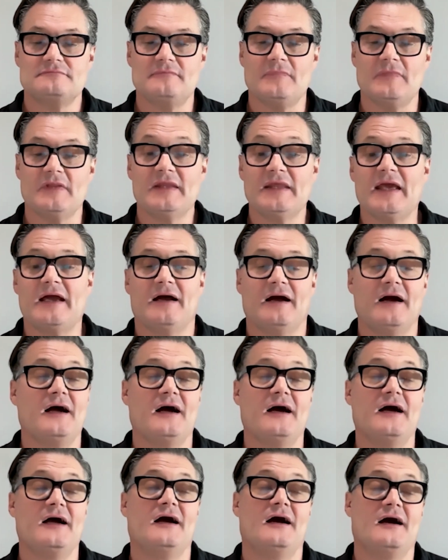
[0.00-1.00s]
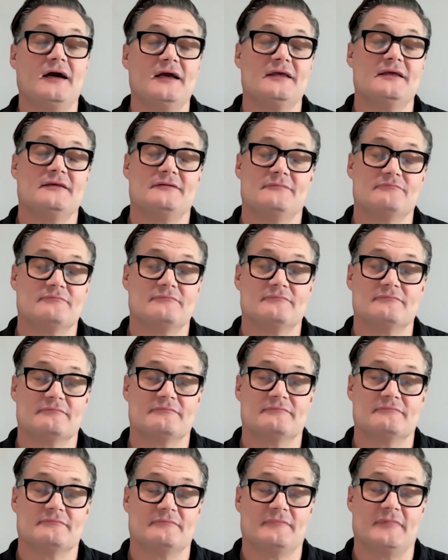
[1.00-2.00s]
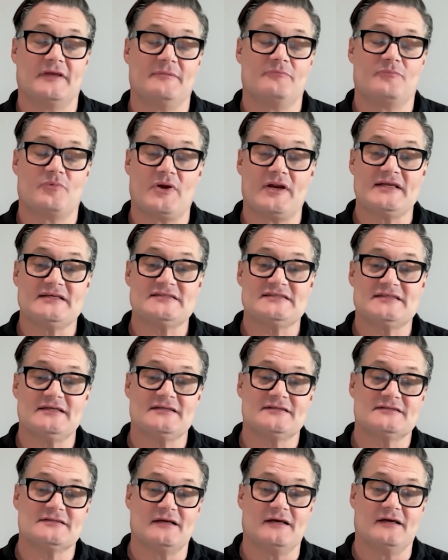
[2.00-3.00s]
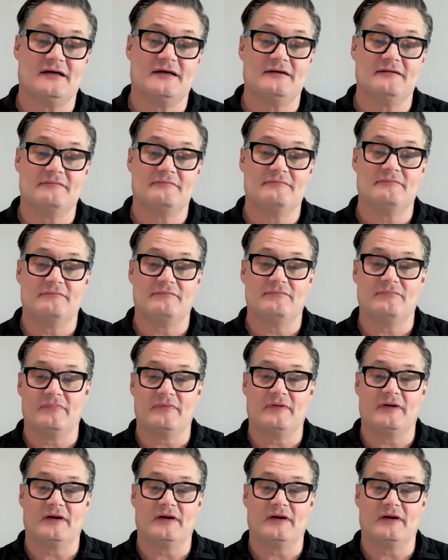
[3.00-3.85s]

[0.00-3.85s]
yeah, I embrace it. You